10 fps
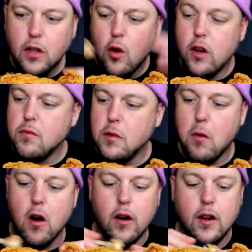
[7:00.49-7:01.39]
Christmas
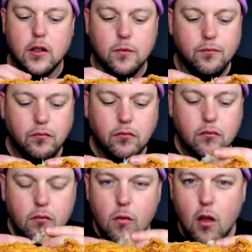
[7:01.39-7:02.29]
parties,
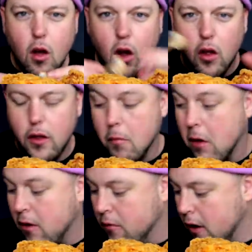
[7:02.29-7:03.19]
all of the
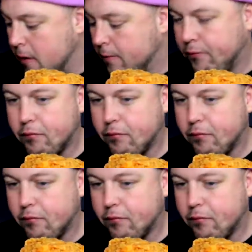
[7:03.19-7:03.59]
above, right?